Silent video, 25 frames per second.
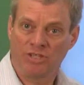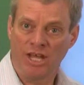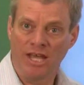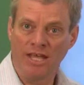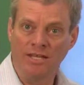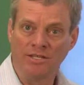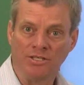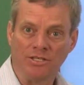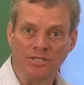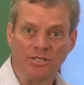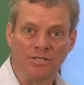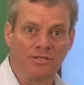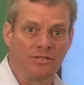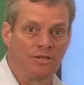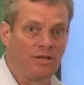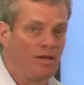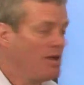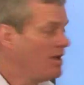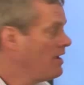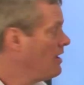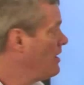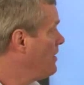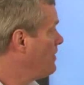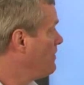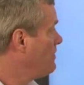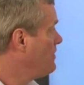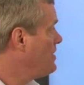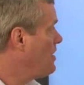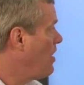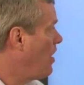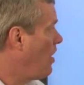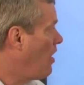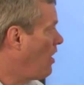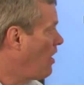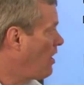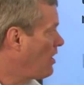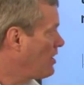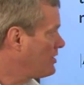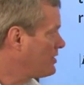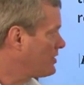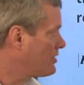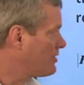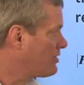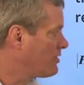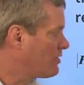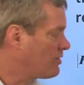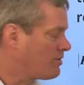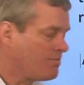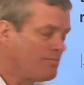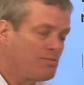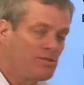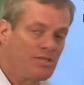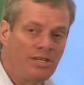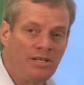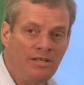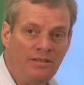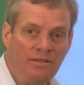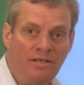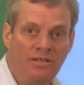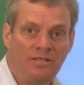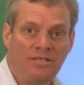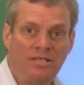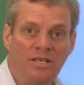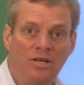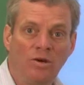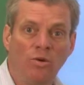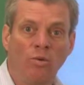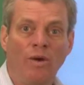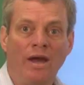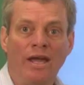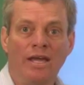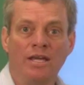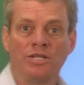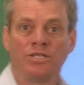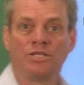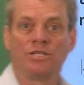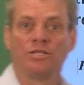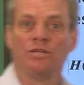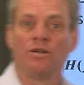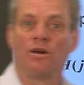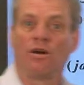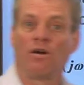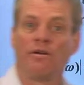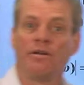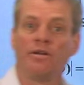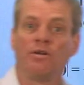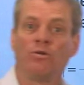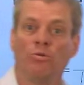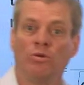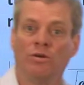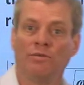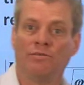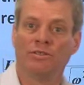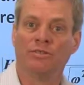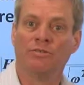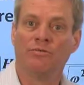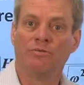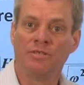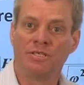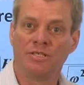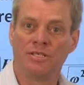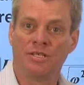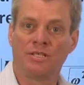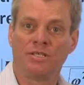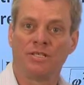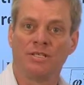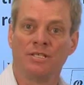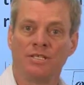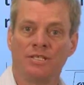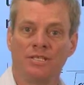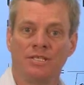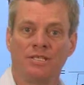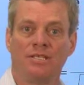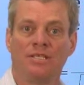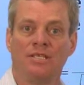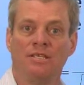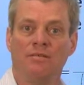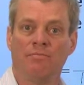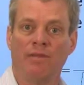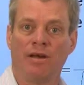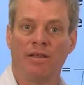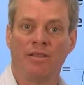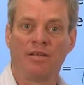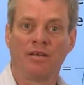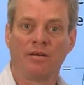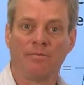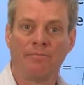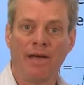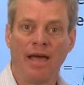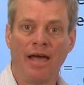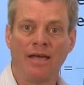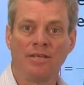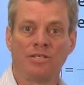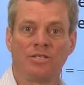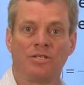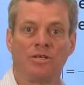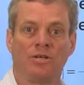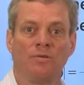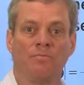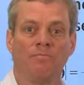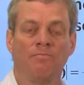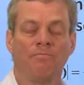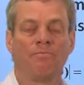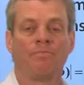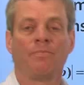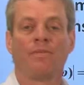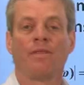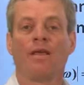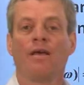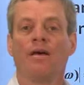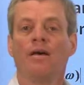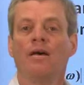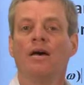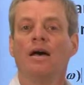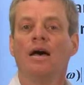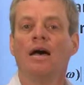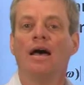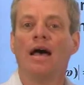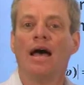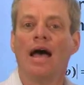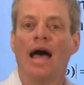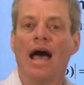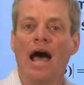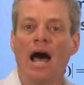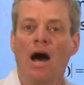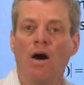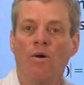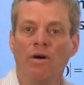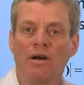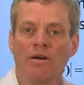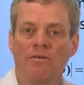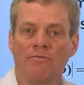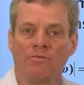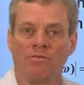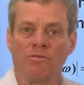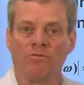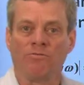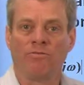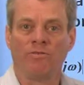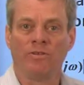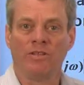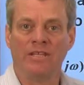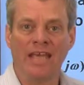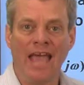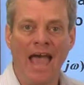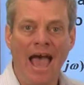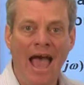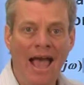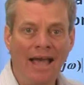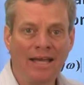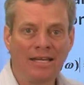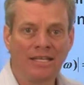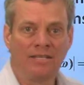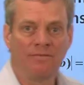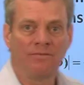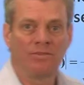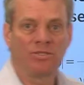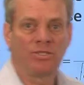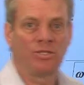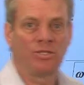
changes. The R terms in this equation are equivalent resistances seen by the capacitor. However, for the active